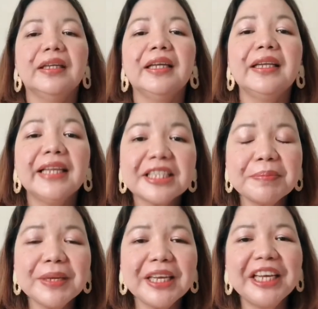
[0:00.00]
Let's
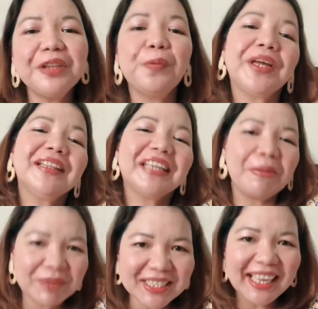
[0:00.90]
begin with
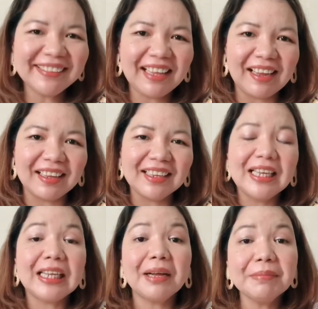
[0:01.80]
KAMISETA.
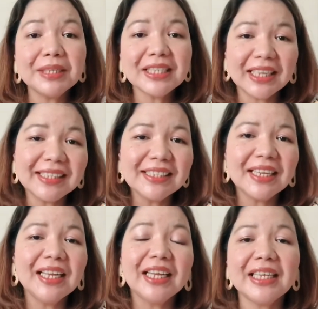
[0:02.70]

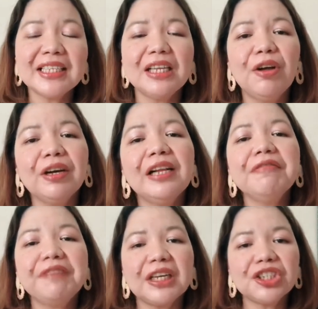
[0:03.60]
KAMISETA is a local
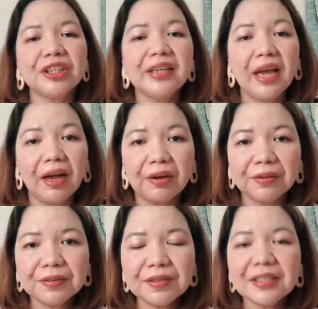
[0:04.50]
fashion
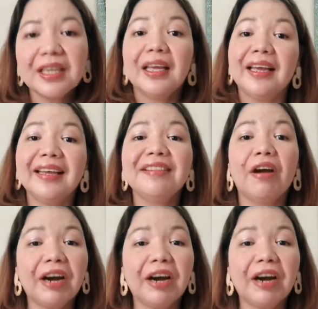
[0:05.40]
house and Heart